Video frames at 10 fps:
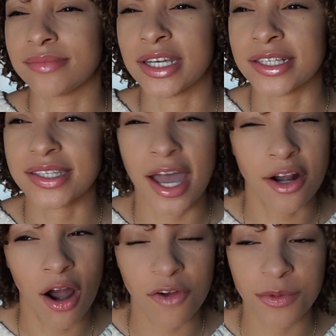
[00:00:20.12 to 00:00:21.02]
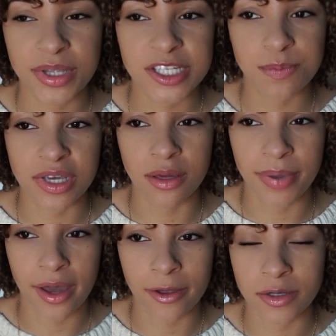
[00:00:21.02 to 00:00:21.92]
it's kind of hard for me to speak
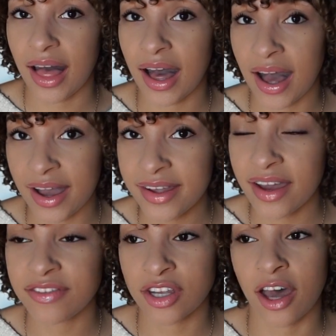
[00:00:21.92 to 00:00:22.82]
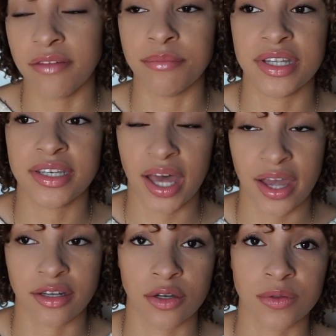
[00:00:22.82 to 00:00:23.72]
about. I have not been
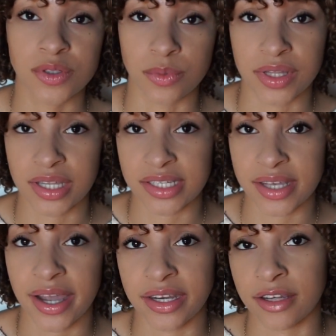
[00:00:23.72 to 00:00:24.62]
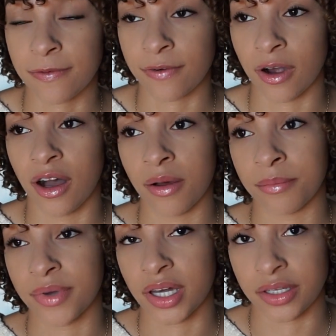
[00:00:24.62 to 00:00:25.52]
diagnosed with anxiety
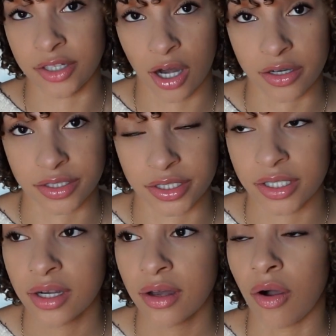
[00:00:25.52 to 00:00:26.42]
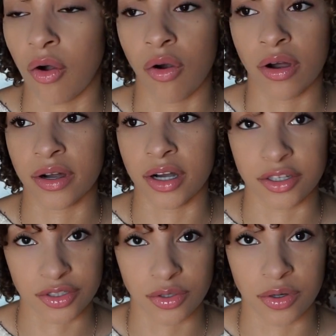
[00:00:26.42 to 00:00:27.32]
from a doctor or a
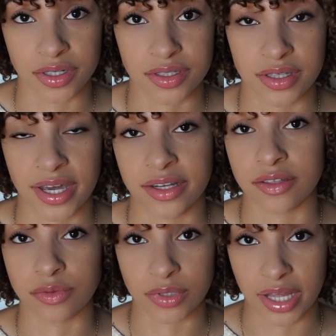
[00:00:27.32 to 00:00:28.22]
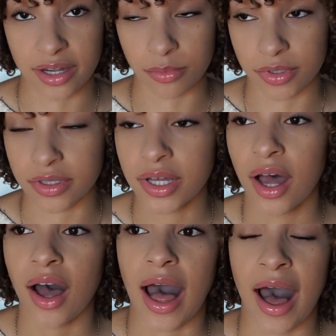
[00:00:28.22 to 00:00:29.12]
source that is reliable.
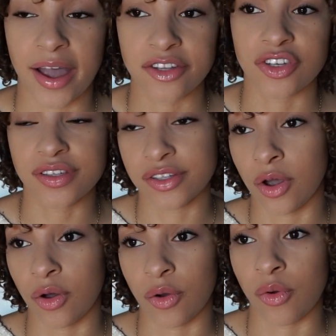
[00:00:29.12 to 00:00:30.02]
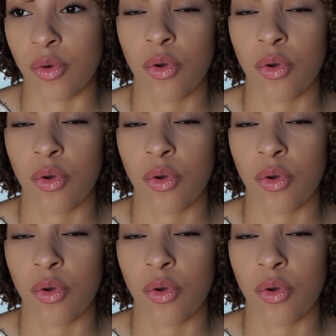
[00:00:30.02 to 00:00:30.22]
I just know